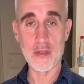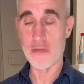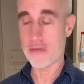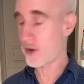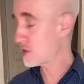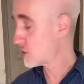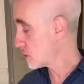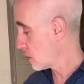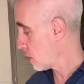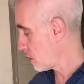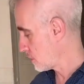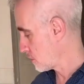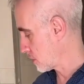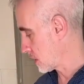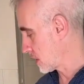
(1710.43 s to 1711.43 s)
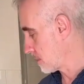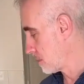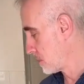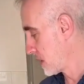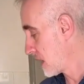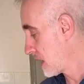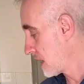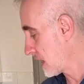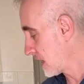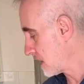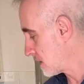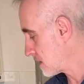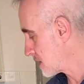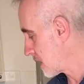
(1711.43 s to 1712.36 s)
French Laundry in